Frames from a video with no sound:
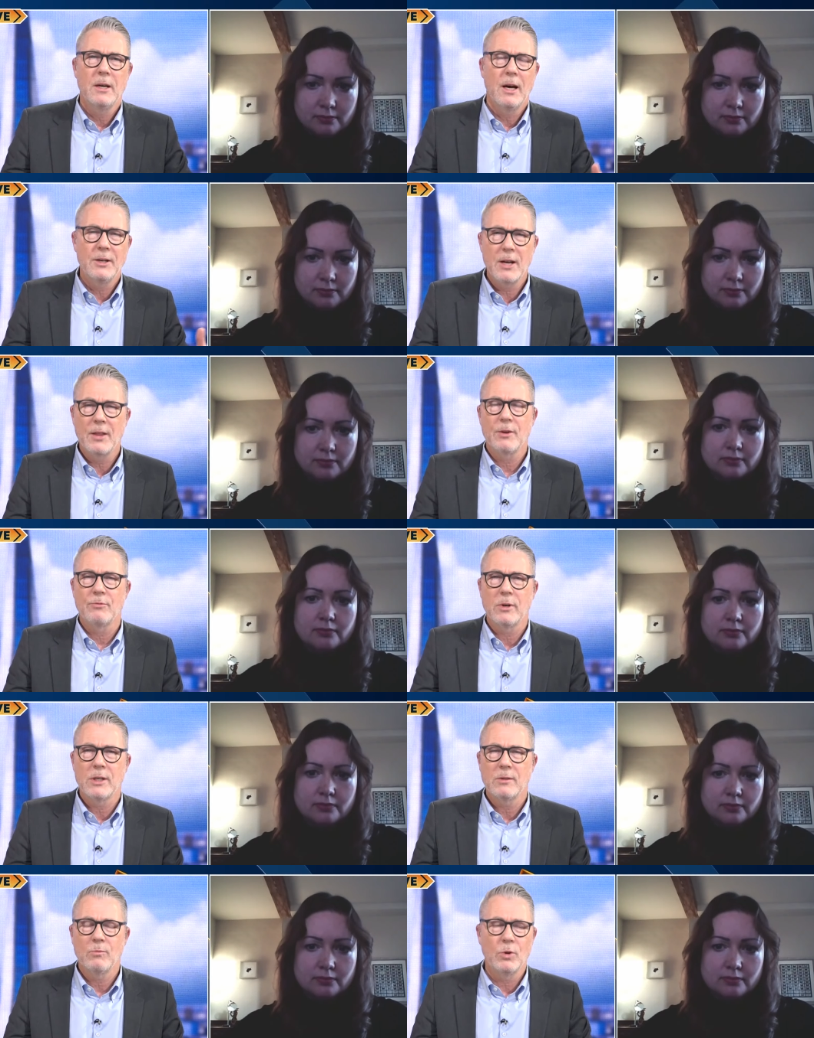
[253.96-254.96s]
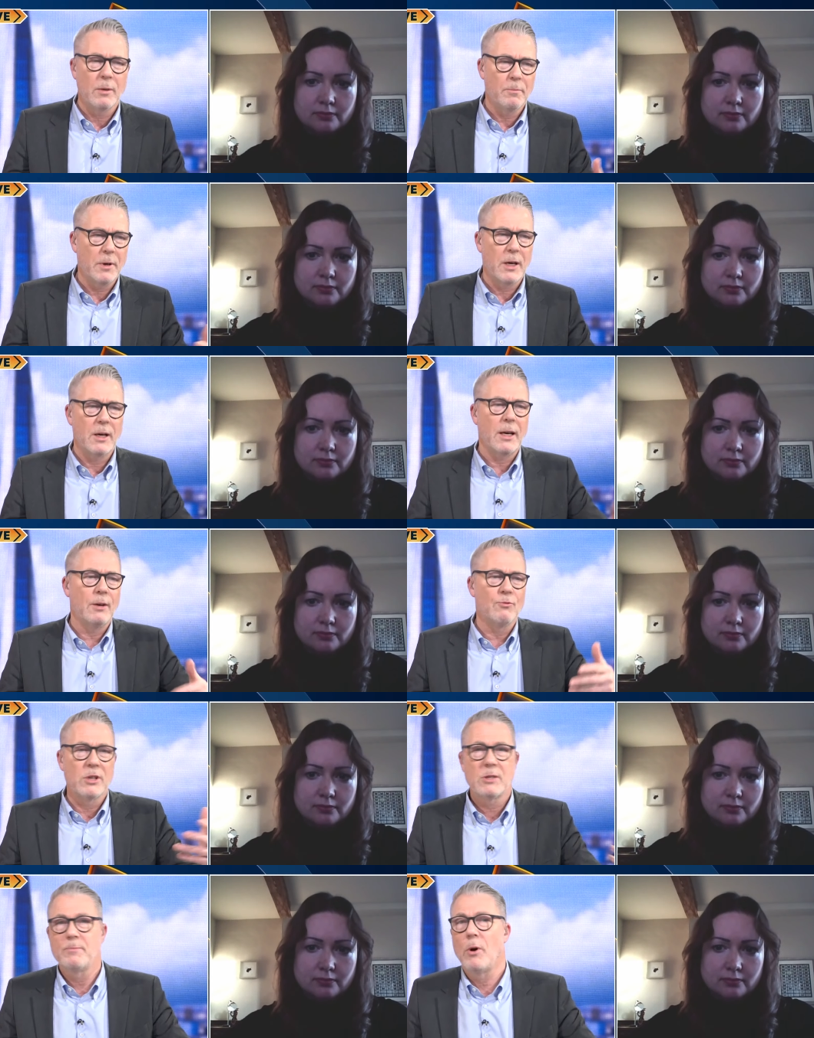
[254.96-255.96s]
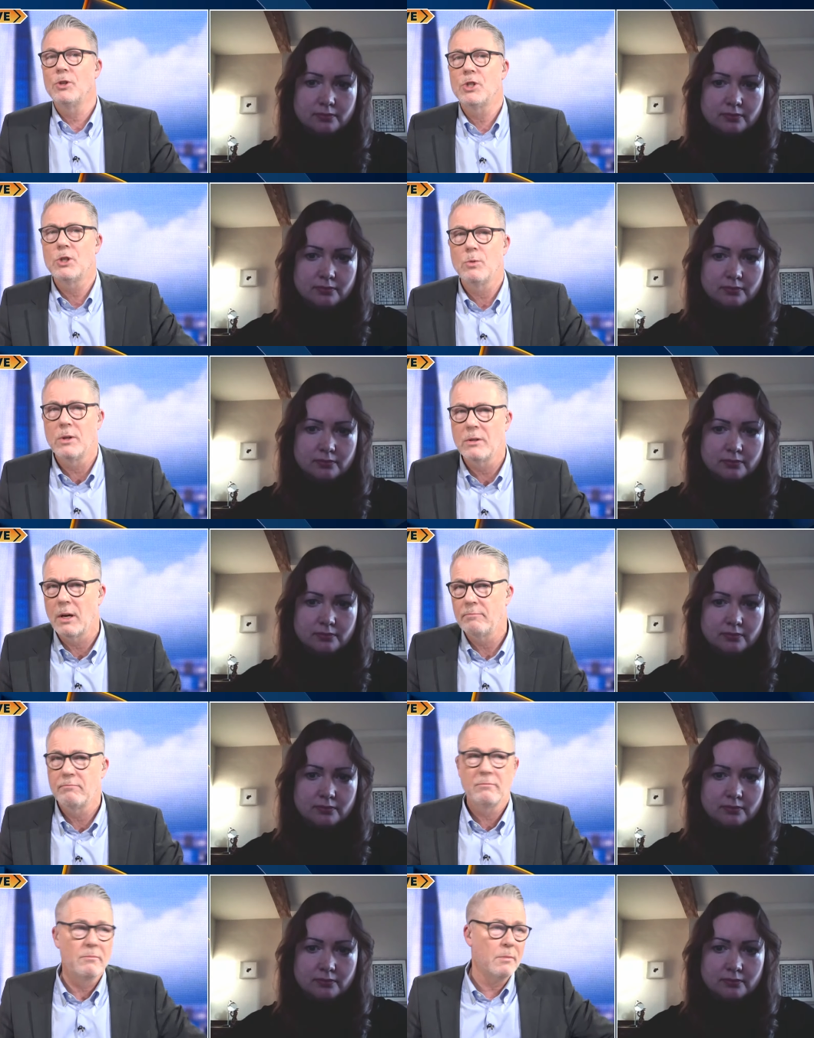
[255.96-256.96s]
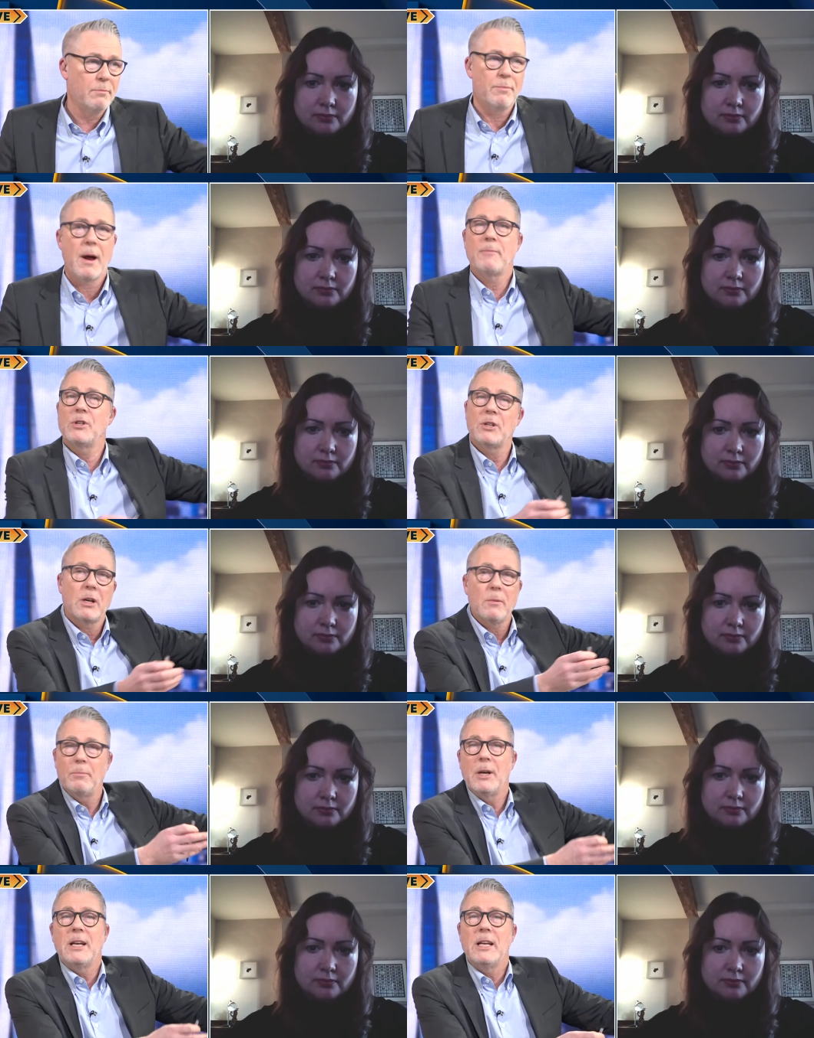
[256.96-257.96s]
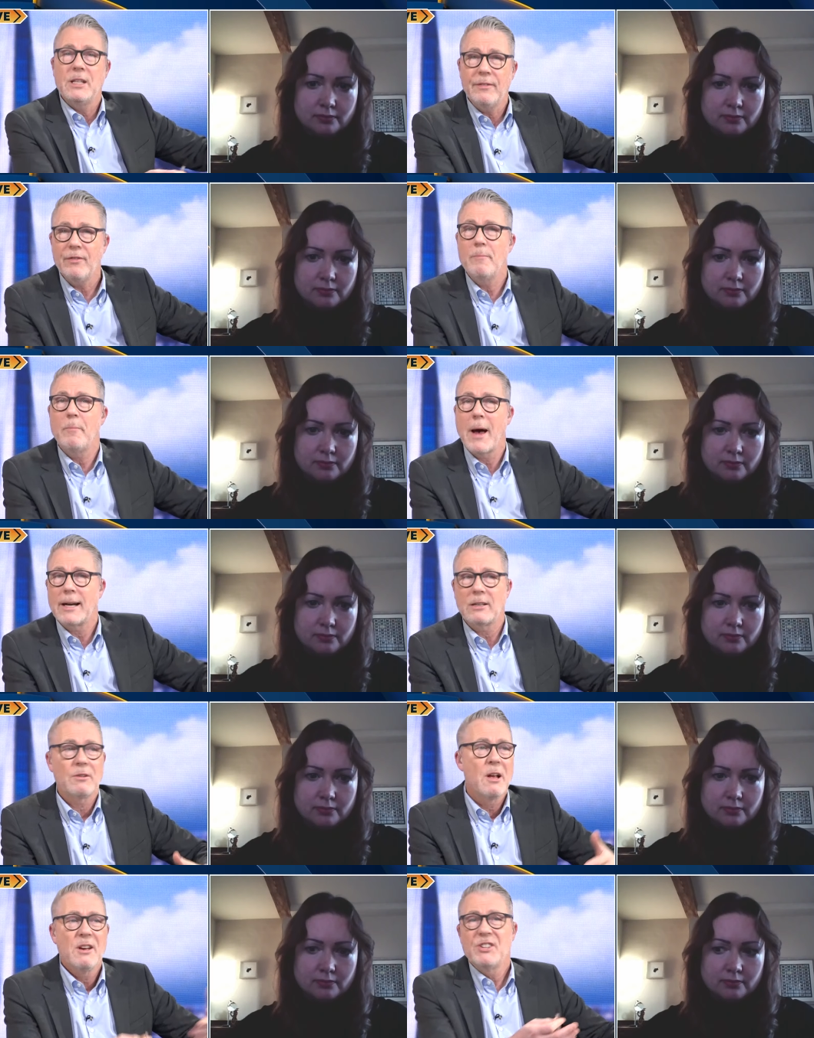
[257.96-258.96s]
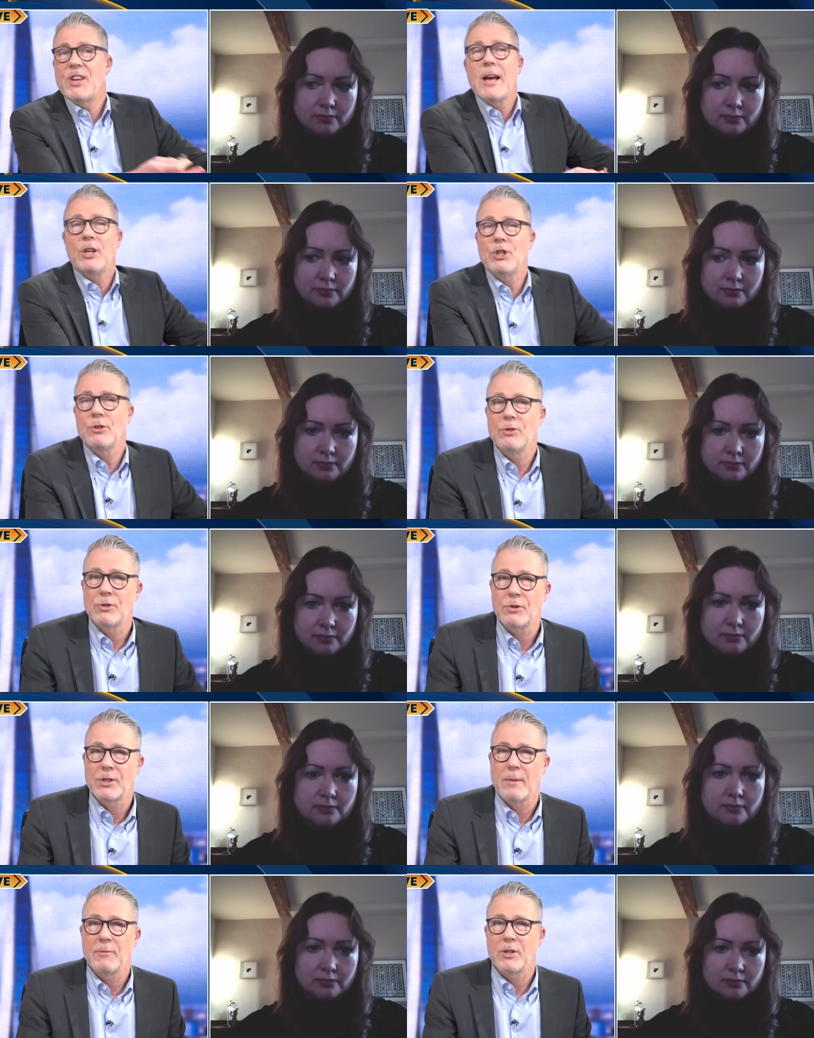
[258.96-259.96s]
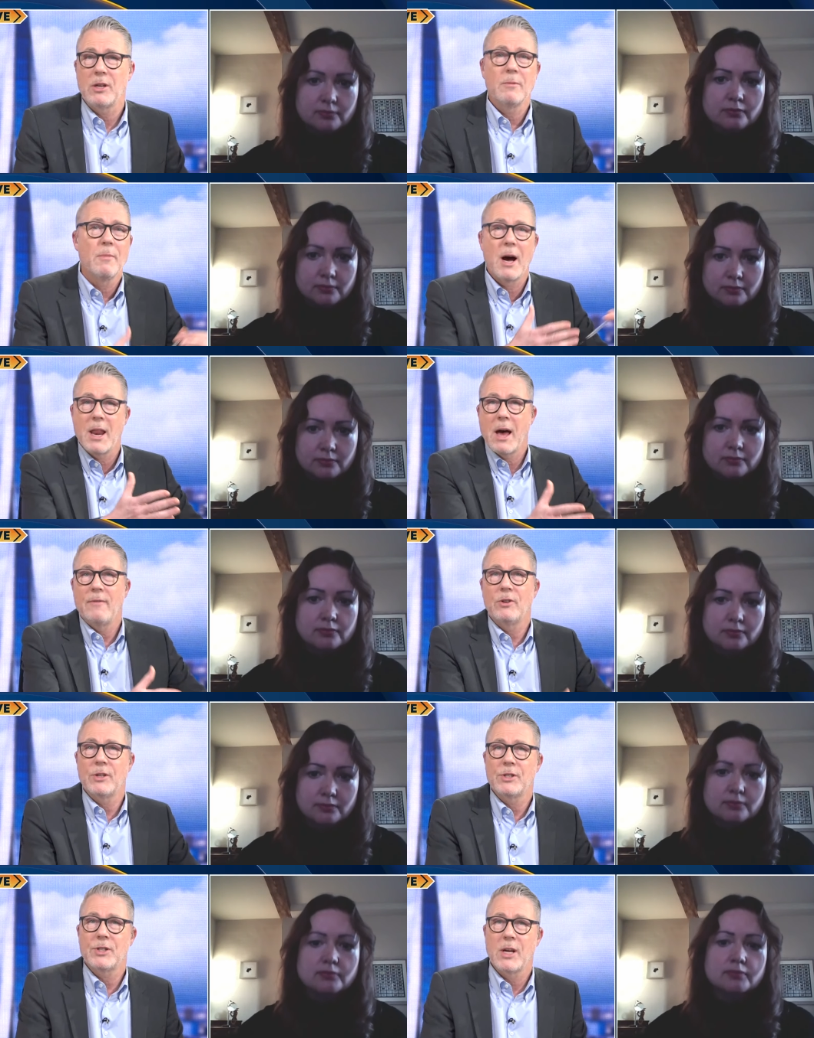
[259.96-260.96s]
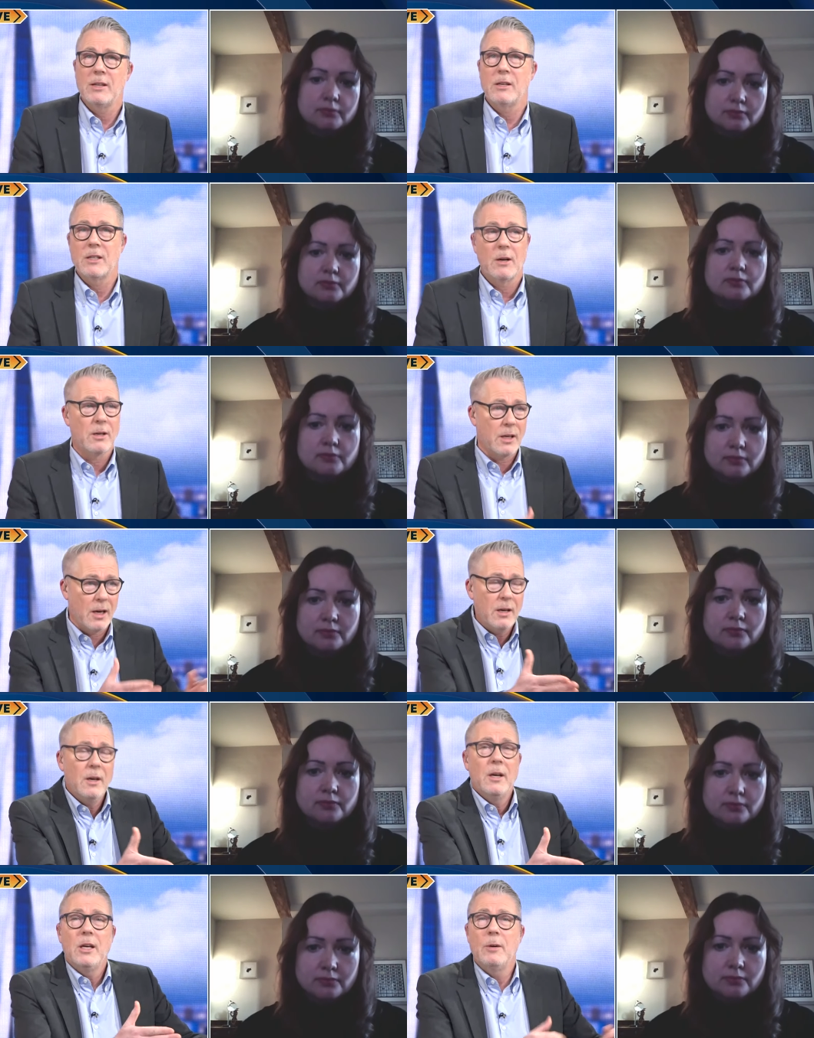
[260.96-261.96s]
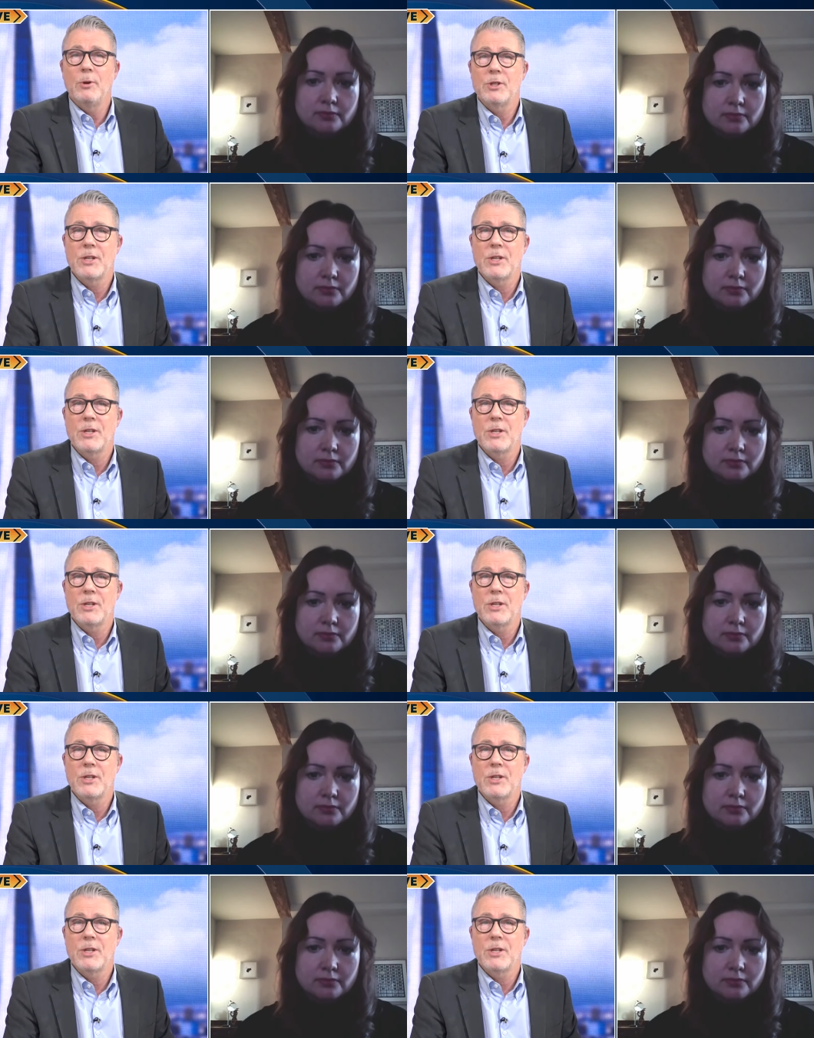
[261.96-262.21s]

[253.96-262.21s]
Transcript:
Speaker 1: another reason? Would it be a, in response to a perhaps a completely different battle, sanctions or something that you might have on a state that say, okay, you put